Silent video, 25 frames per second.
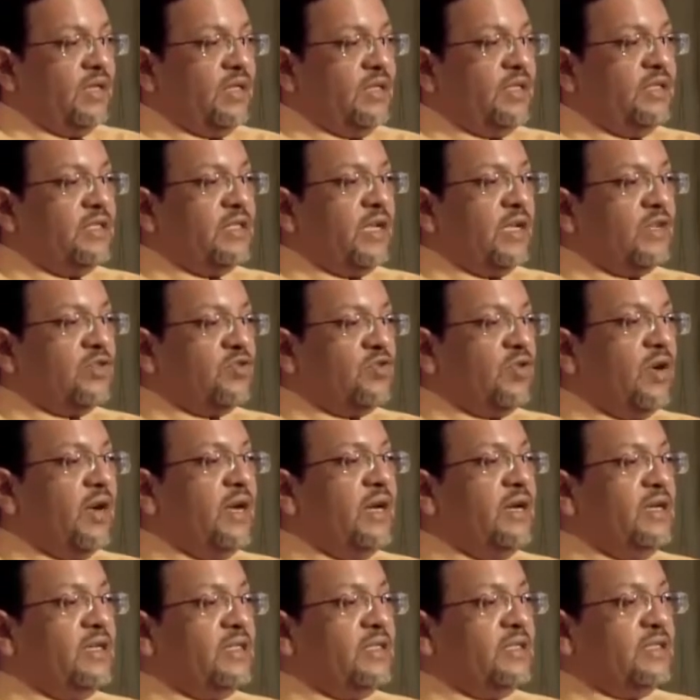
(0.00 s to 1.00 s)
These
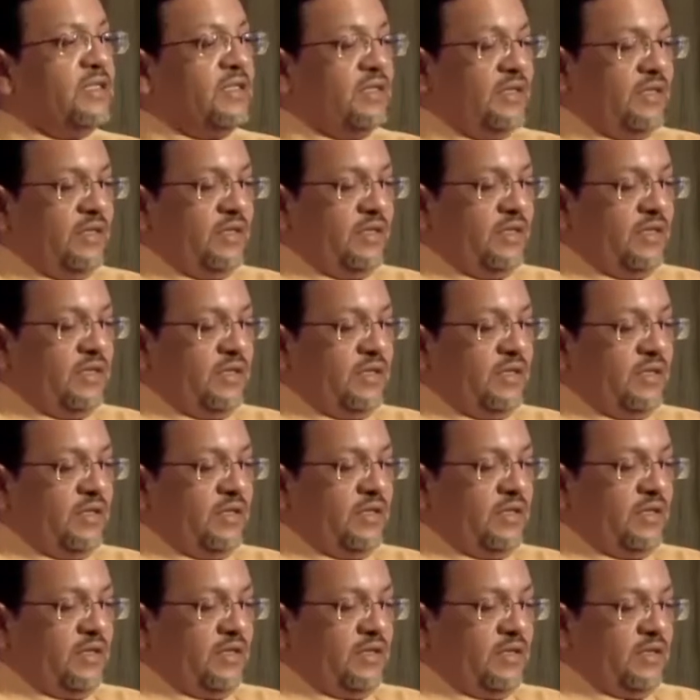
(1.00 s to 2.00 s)
asteroids,
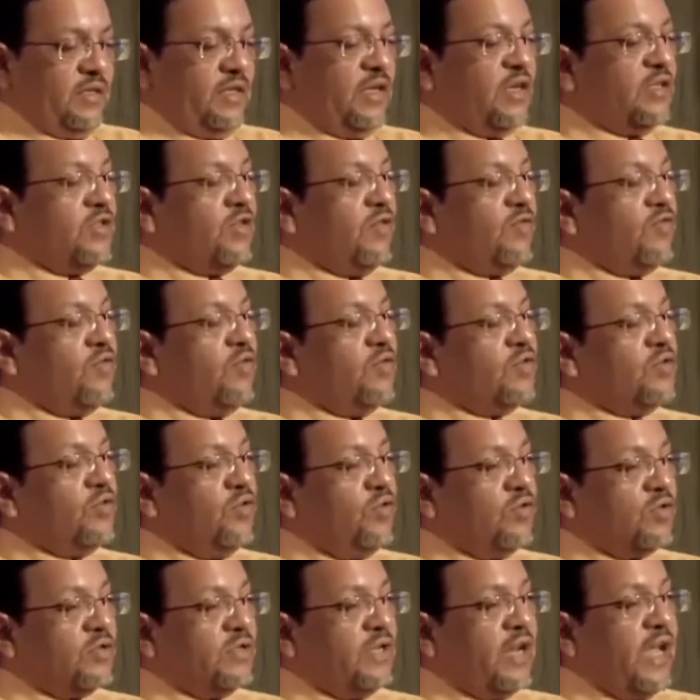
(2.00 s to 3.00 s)
Ceres of course
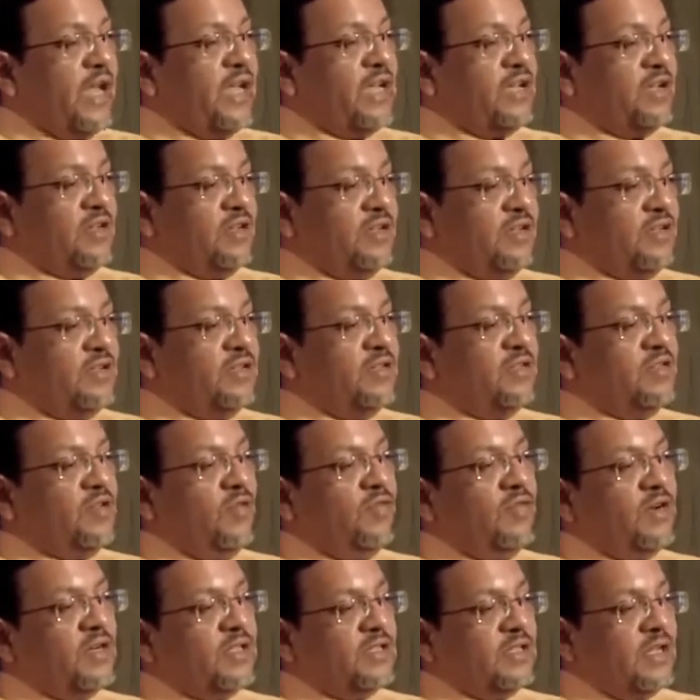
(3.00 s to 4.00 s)
looks like
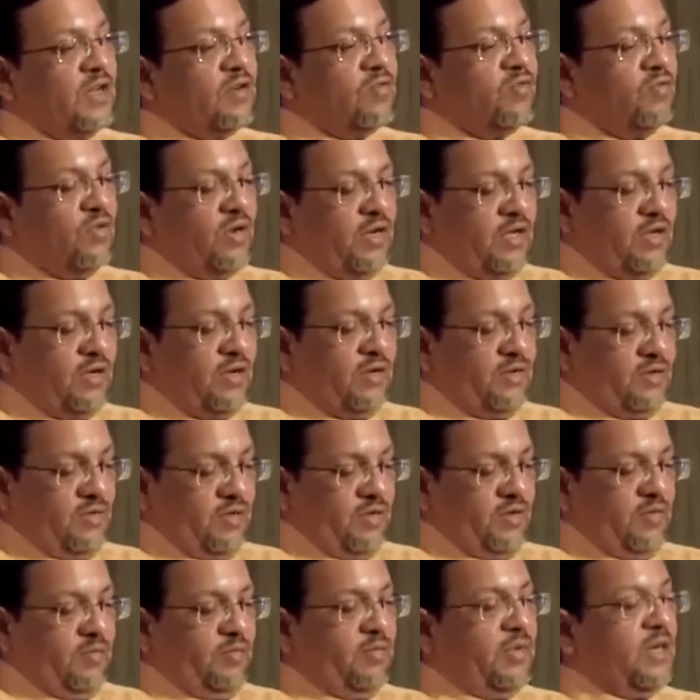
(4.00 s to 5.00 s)
somewhat circular,
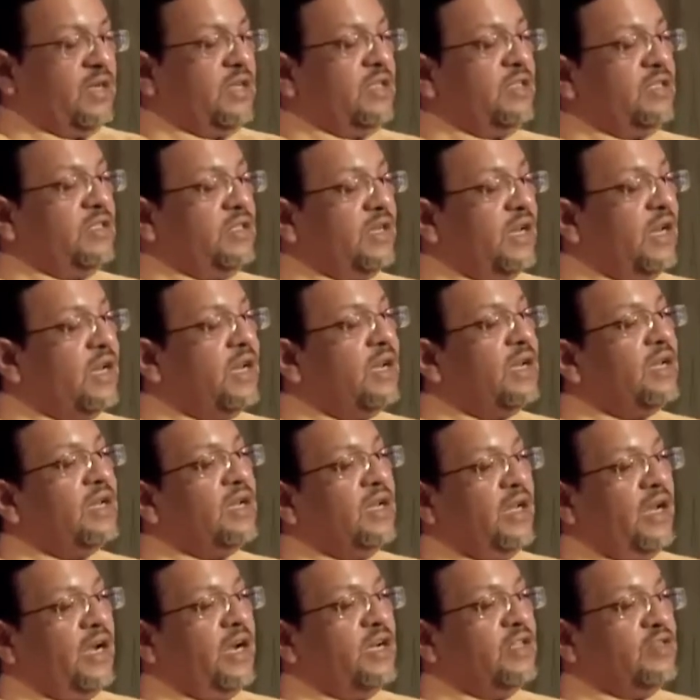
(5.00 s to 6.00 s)
but still
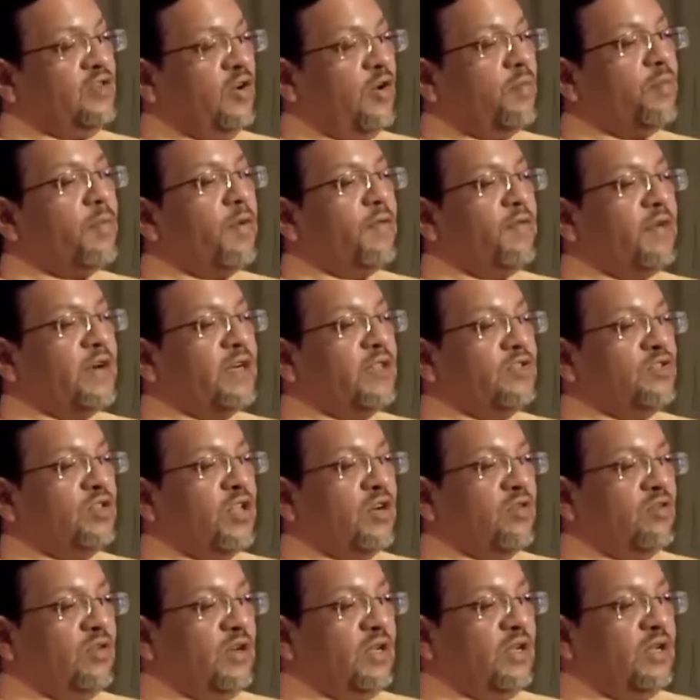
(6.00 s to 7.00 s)
it is not perfectly
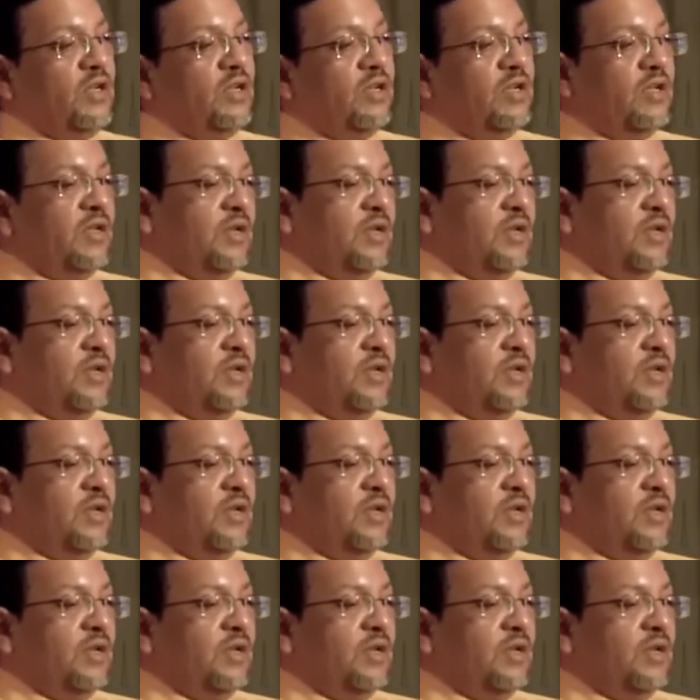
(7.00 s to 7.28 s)
circular,